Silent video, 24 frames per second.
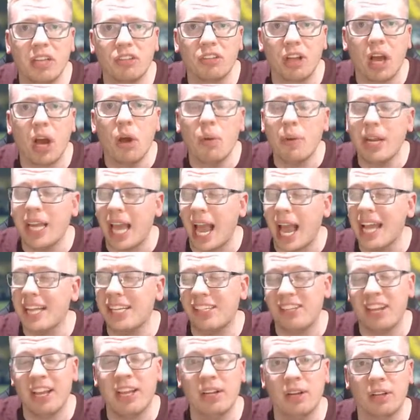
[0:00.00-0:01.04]
he's only
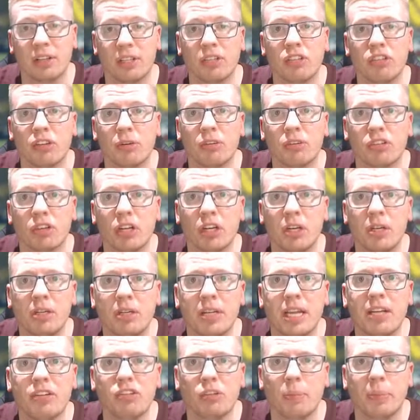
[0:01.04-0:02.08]
18 I think, so he's got a
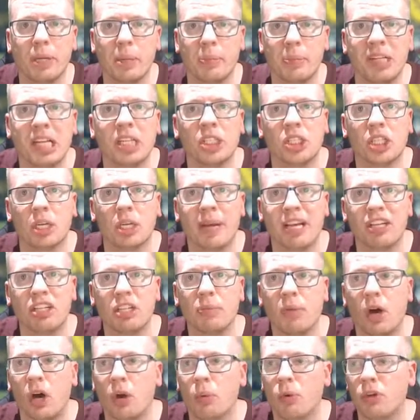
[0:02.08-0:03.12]
decent bit of potential about
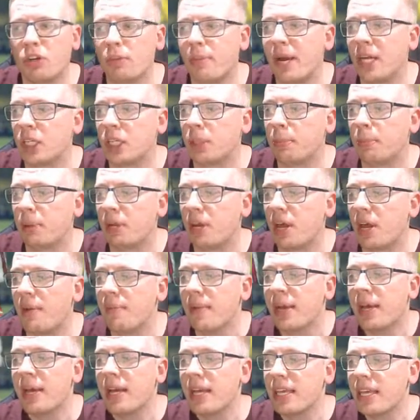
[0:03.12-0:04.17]
him, I would imagine.
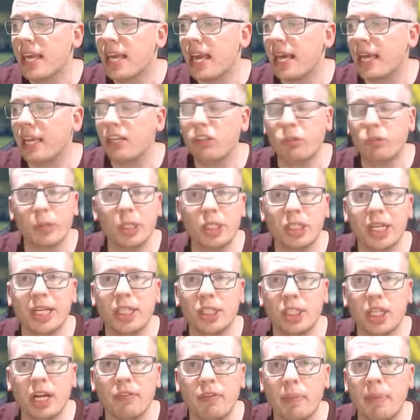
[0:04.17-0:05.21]
But yeah, he's been
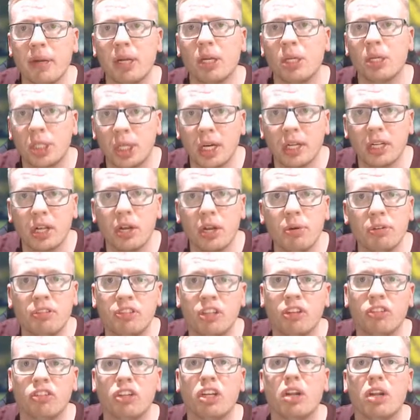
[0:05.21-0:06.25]
changed over, but I'll share the new
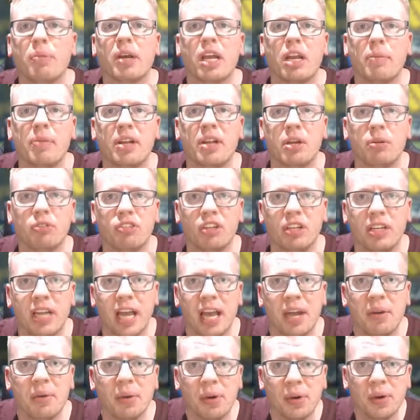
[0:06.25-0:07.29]
system that we're going to be using
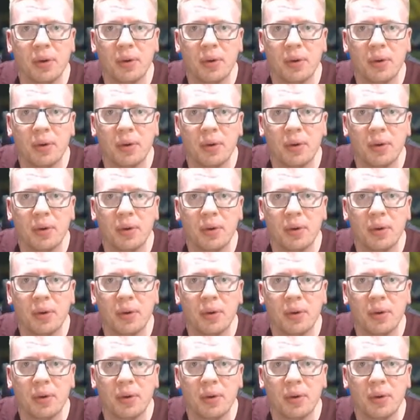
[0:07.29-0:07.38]
now.